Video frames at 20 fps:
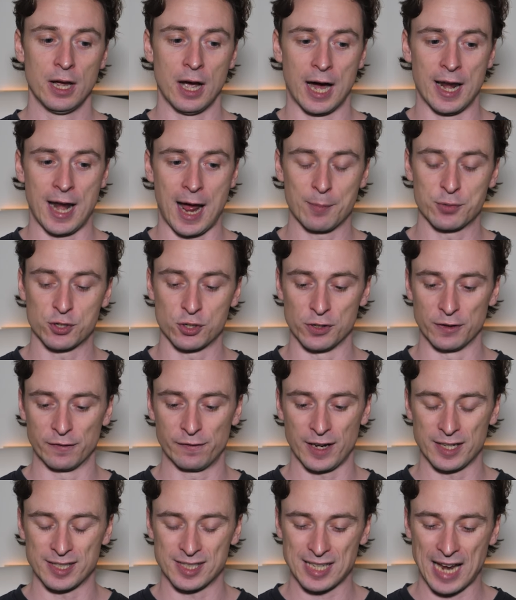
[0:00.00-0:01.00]
an absolutely
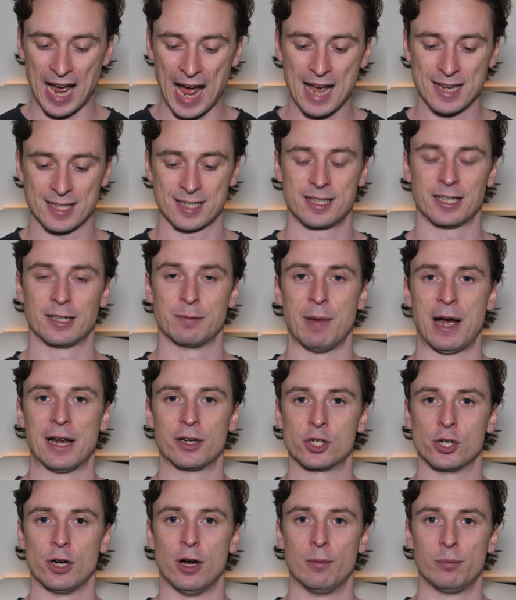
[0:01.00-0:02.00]
fantastic
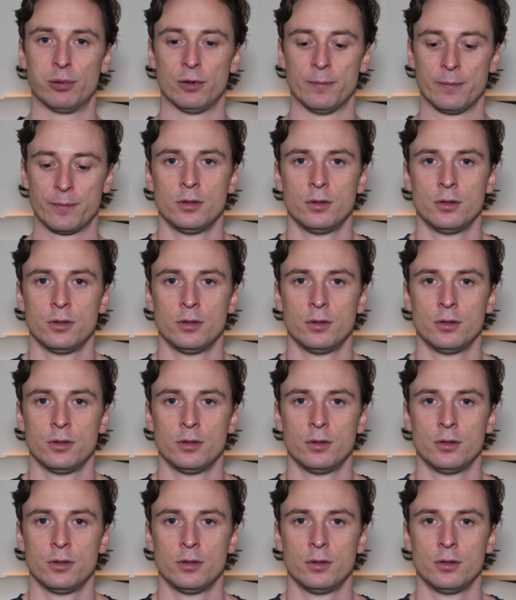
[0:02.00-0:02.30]
matchup.